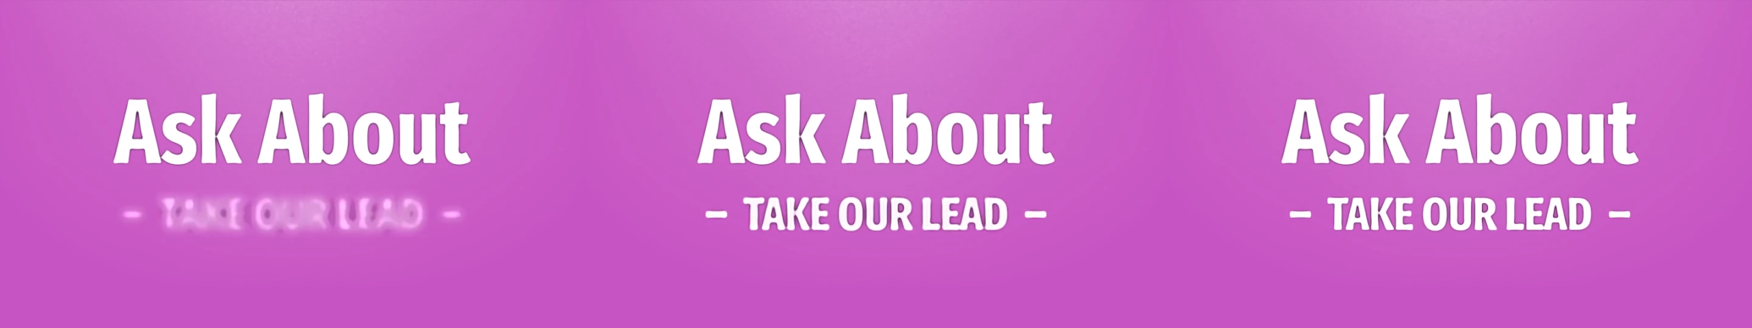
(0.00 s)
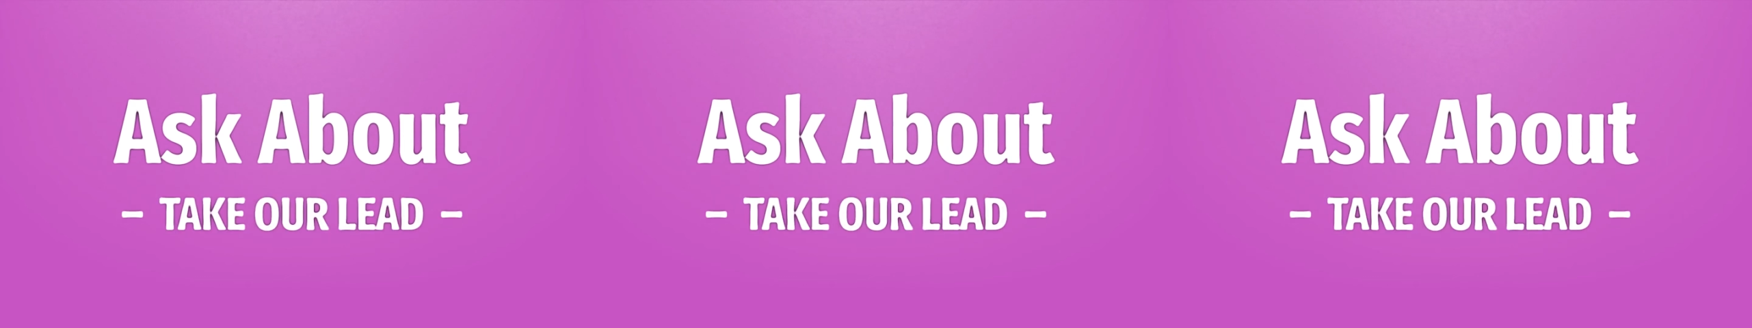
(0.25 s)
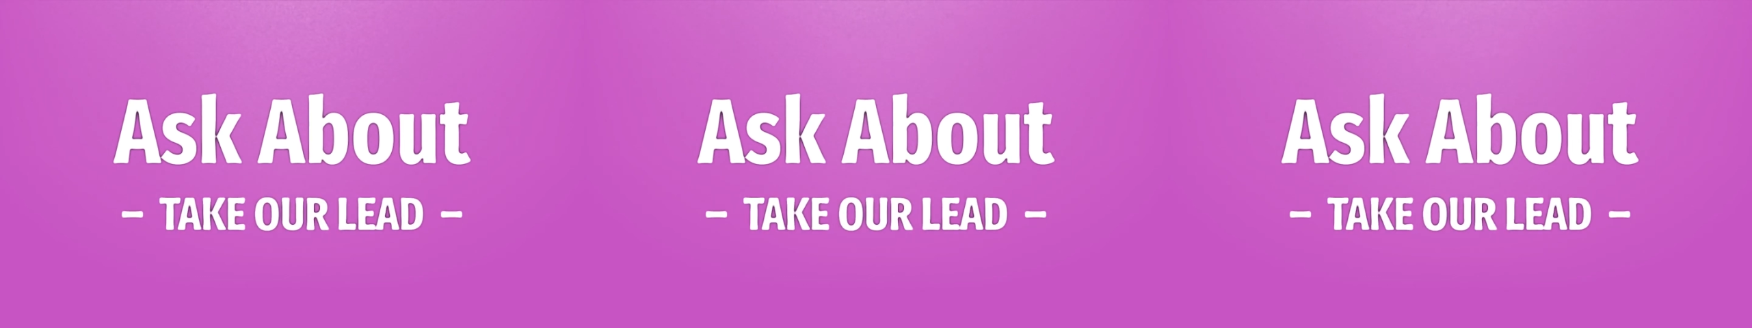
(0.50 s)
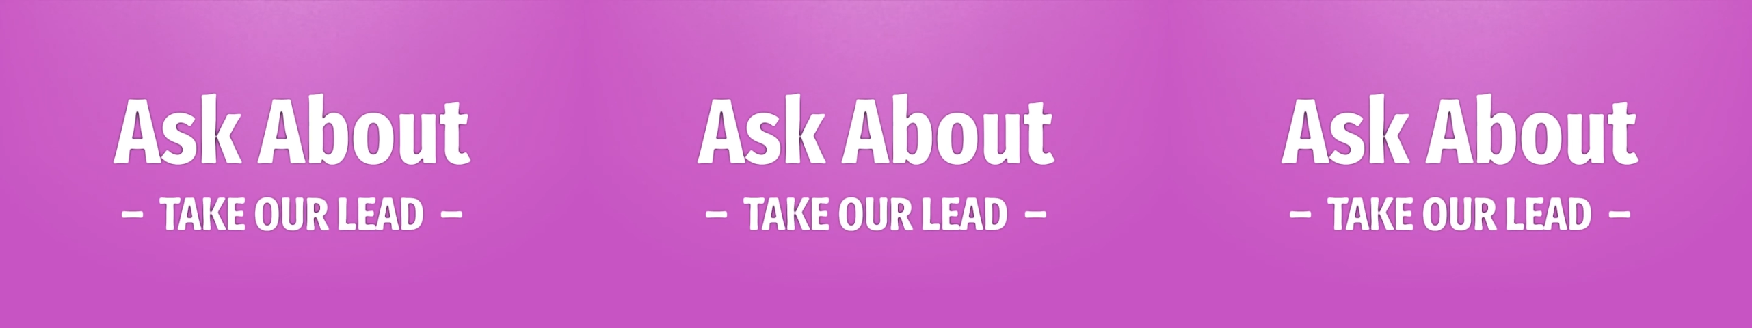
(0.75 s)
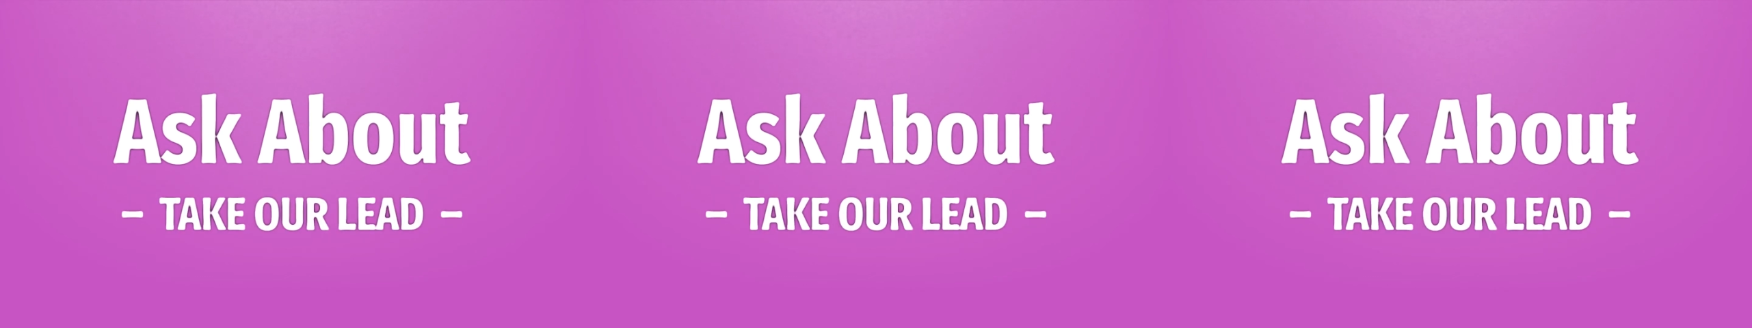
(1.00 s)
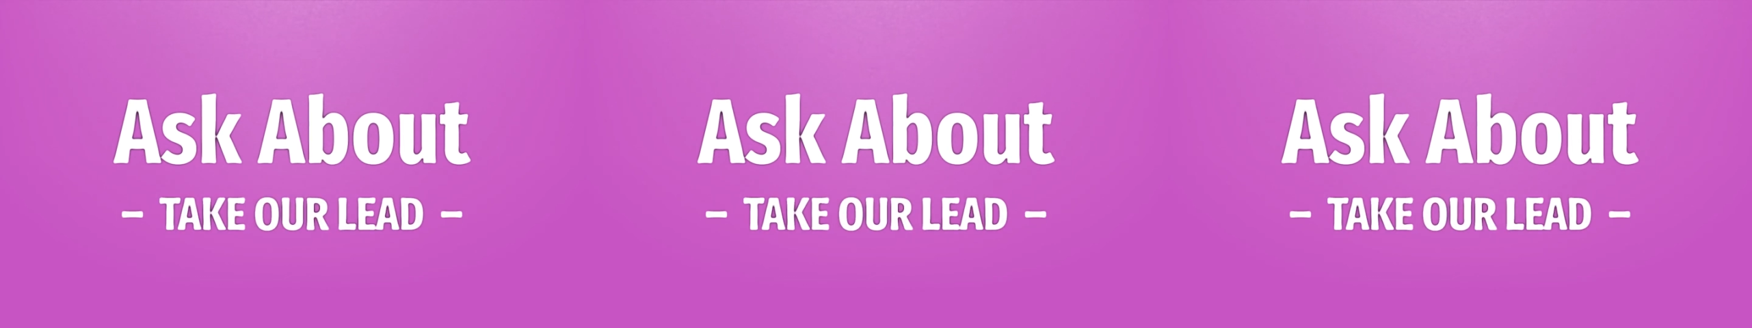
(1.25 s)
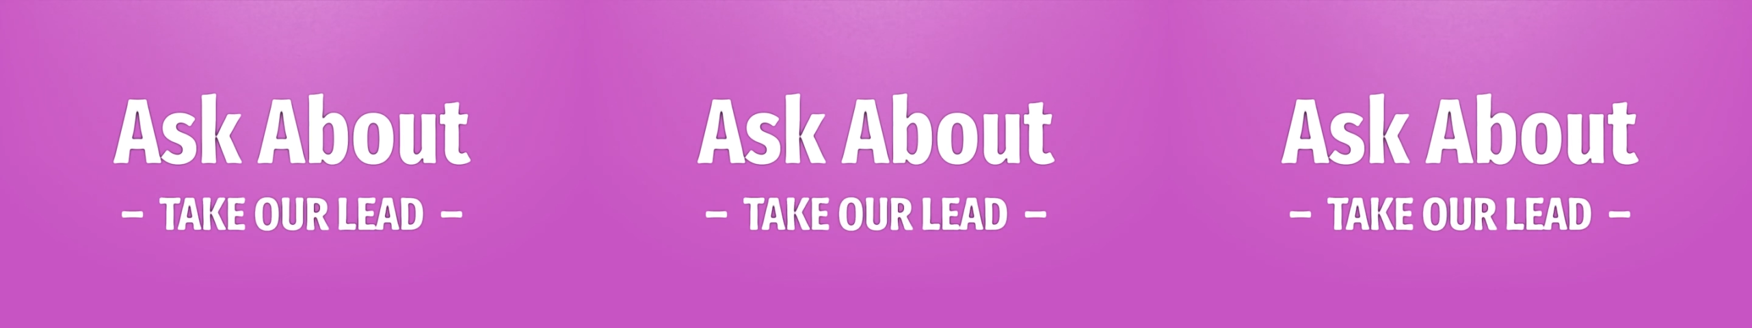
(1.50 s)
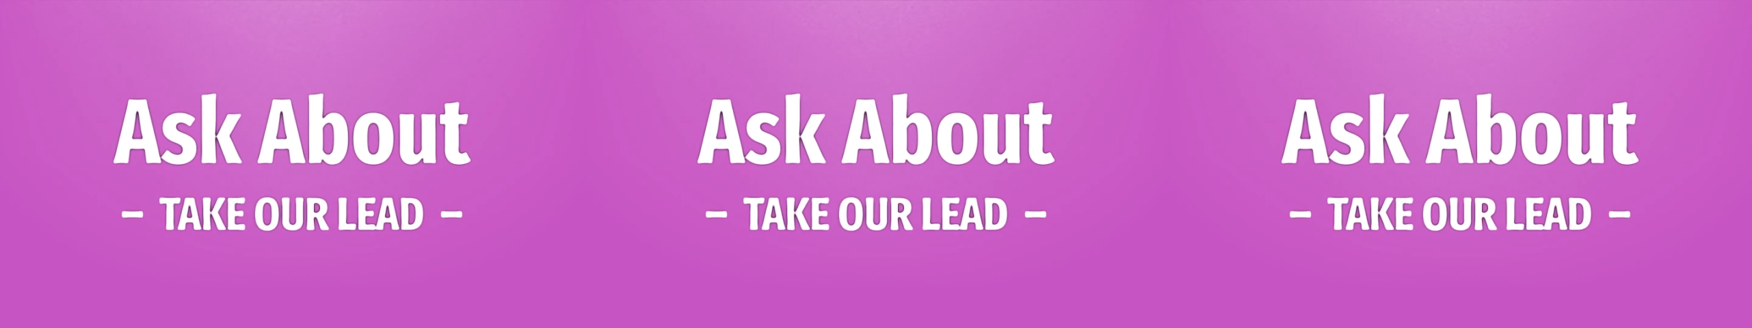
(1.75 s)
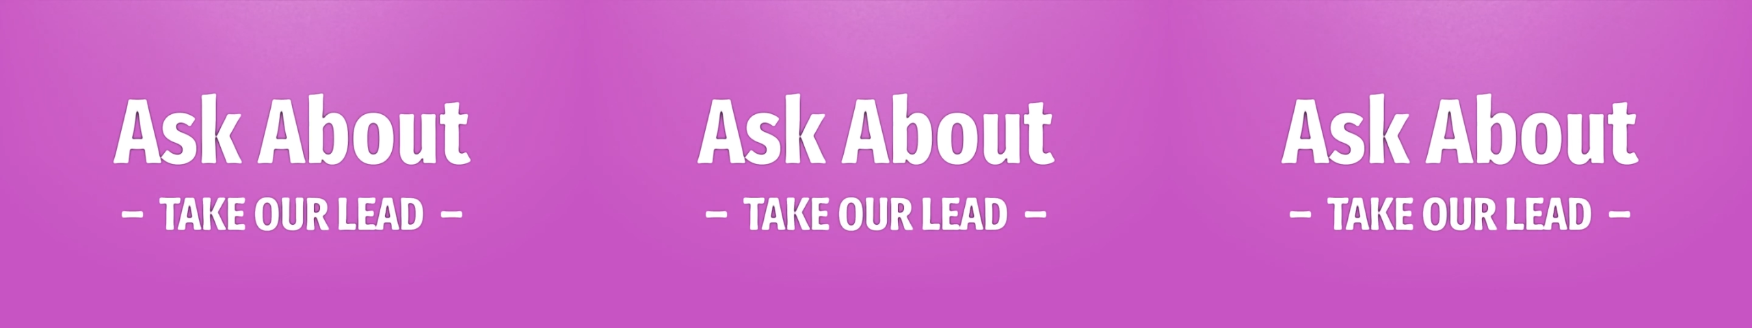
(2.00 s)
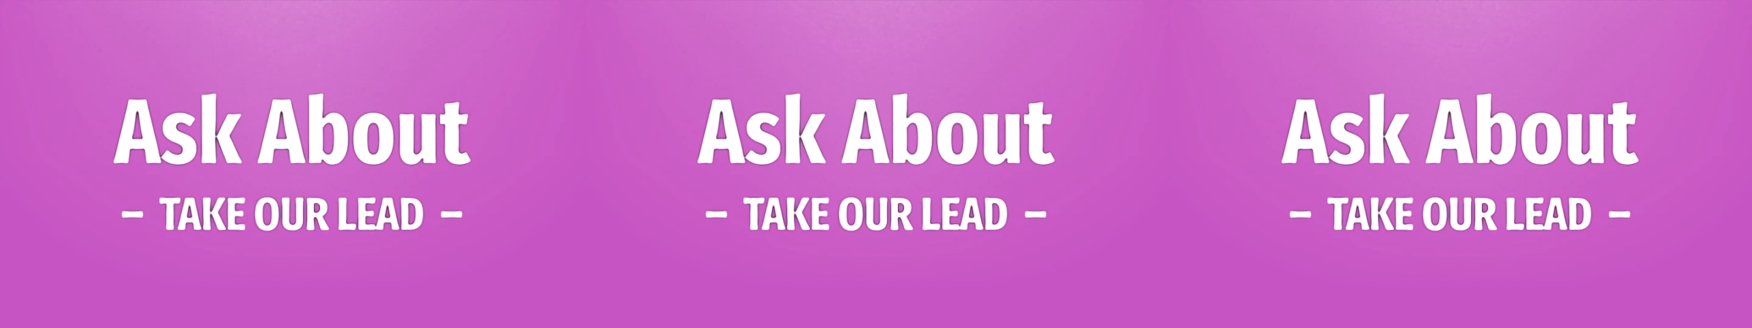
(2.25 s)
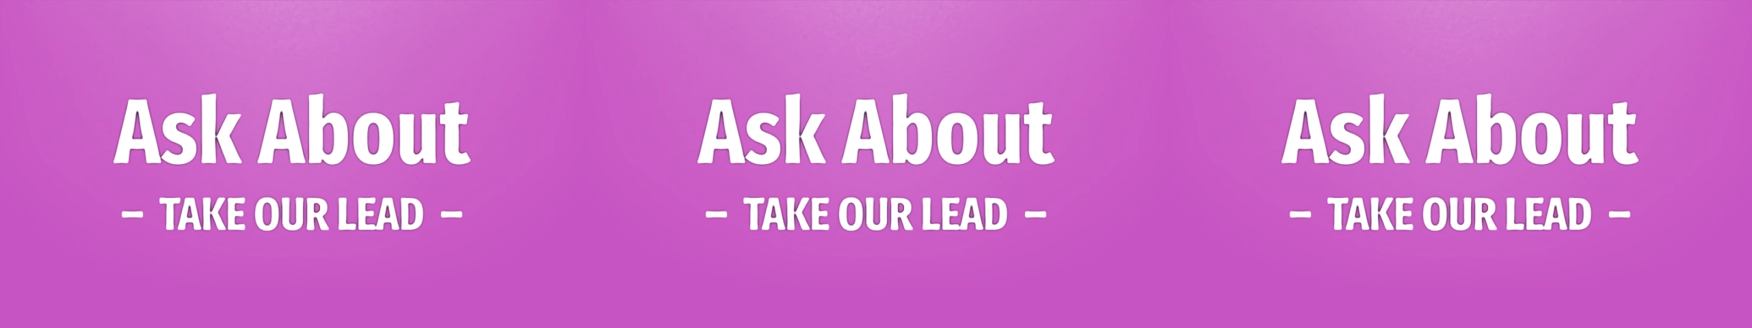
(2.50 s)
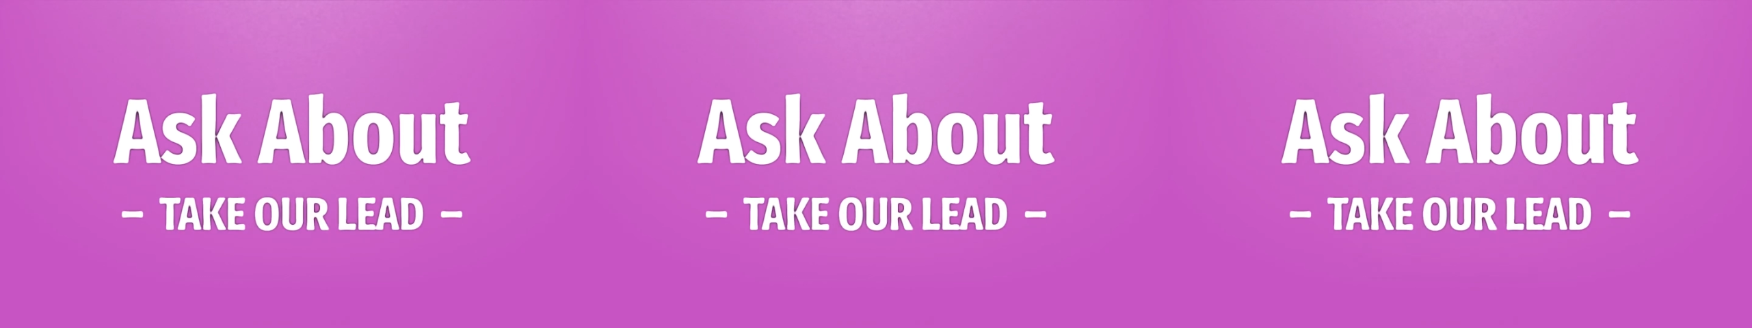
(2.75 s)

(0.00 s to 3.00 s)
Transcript: No face is visible, so there are no lips to read.